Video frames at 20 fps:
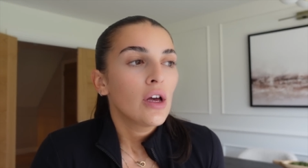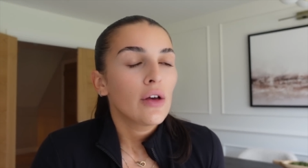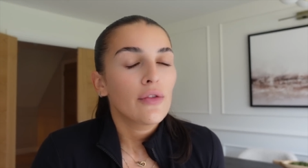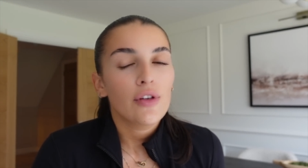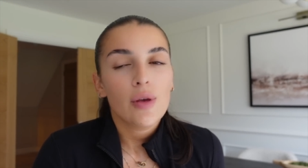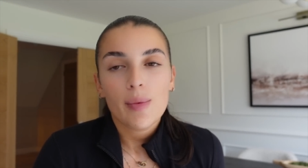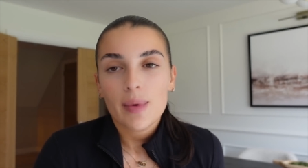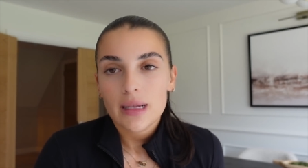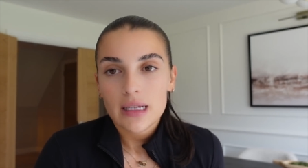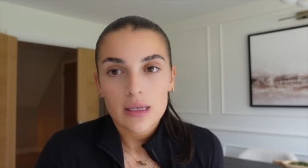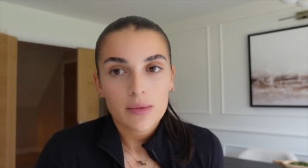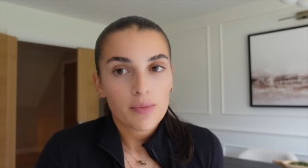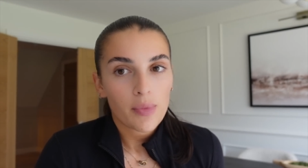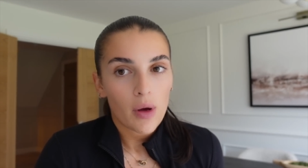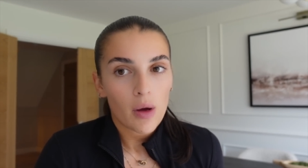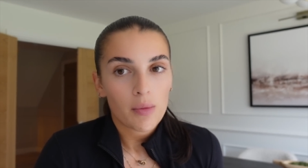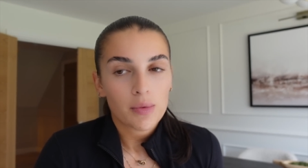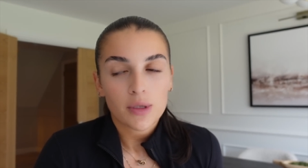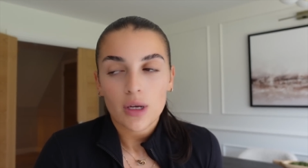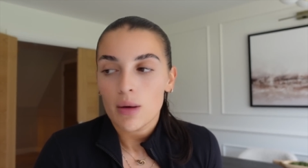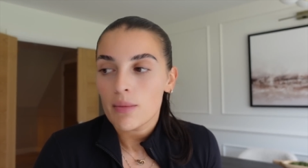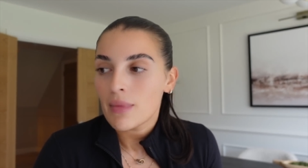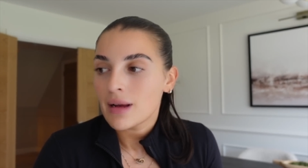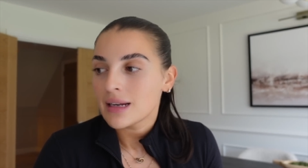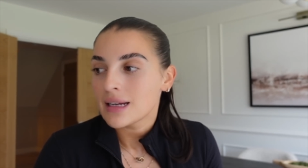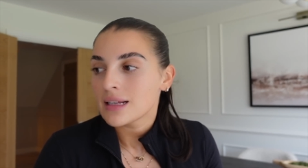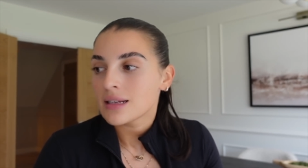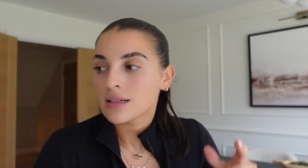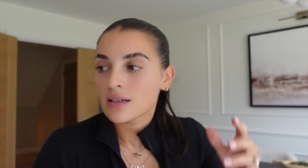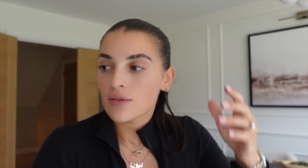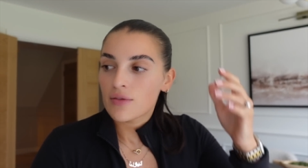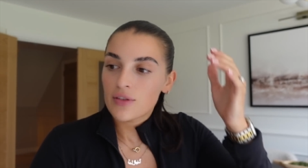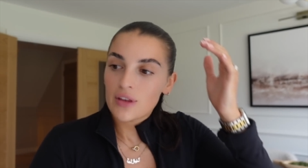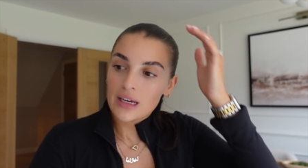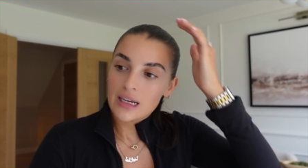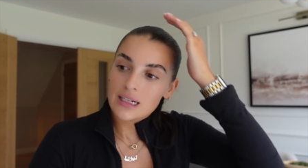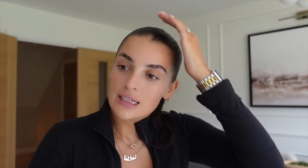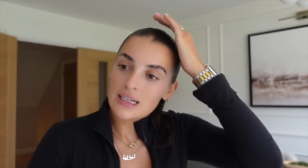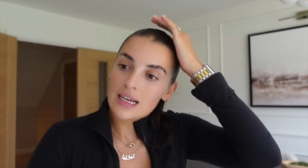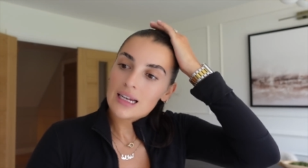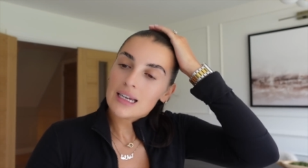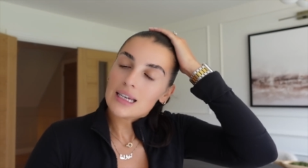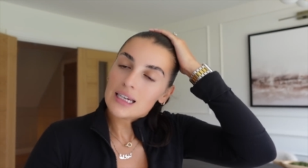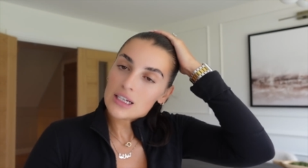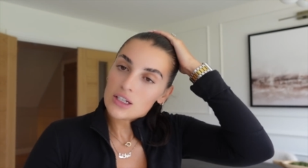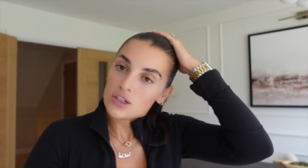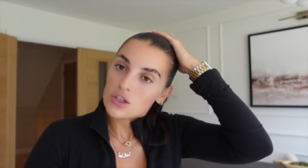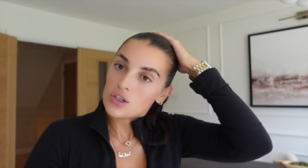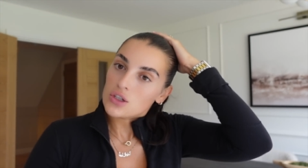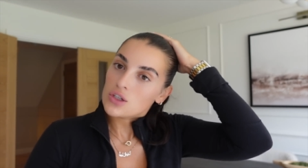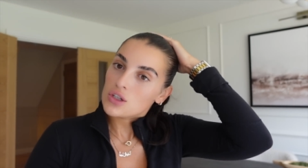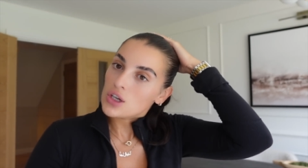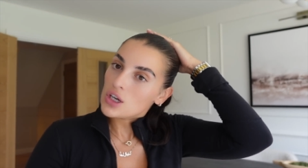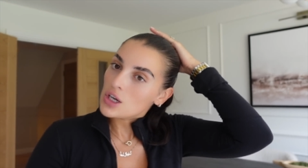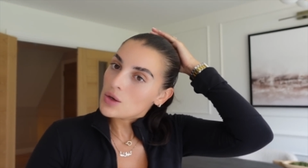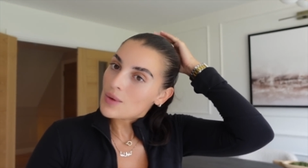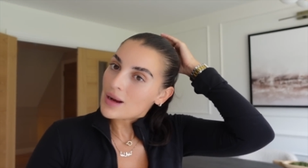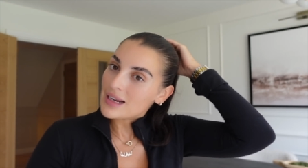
a few bits and bobs on my list of things I need to do.